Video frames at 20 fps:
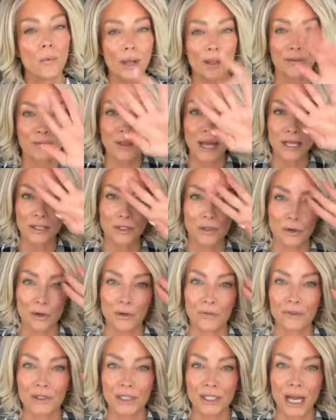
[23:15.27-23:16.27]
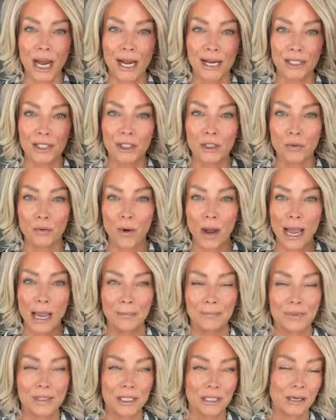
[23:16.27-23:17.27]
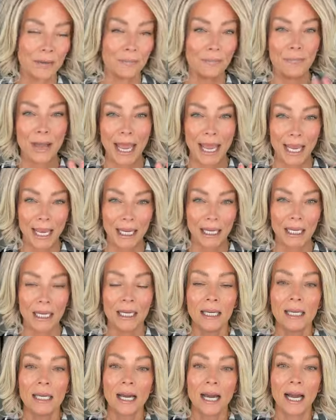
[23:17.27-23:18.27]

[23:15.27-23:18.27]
with that sort of side swept bang.